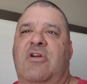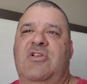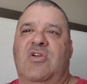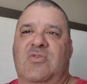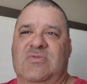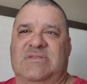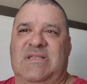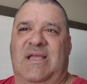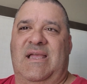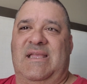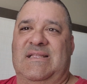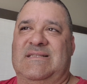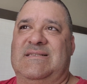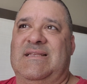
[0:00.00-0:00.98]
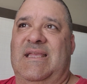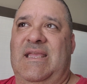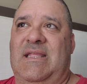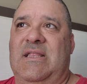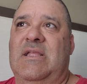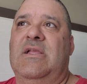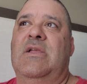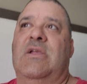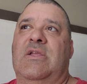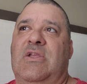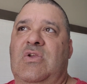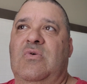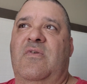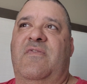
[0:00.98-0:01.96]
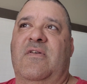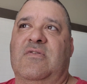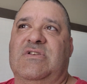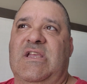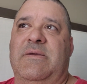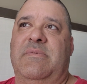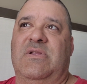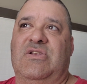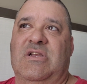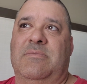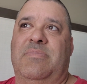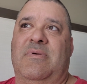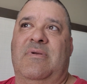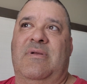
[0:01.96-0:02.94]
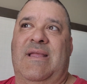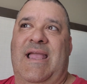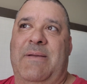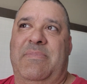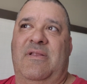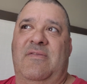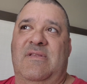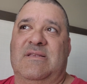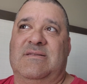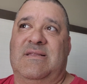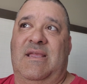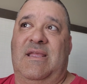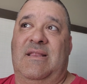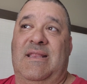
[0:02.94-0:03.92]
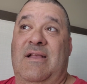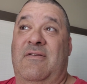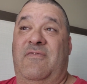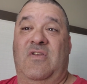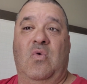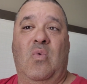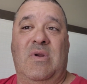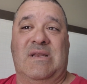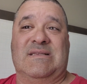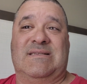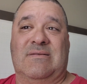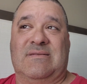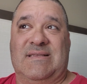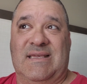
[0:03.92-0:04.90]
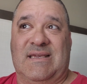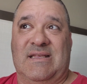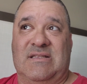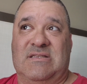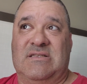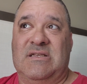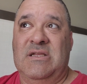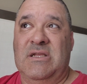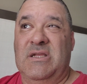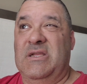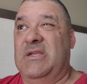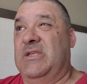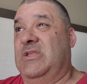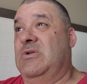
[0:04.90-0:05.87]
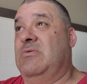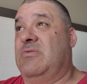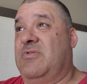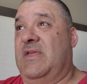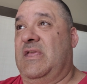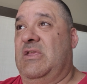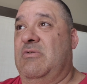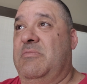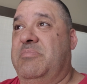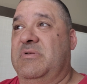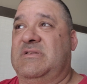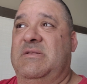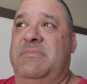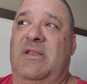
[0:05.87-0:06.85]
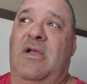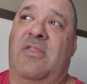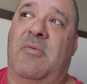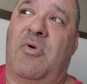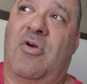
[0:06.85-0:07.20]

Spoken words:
are no signs saying UFL Championship happening this day. Now, if you want to sell tickets, you'd think you would put something on the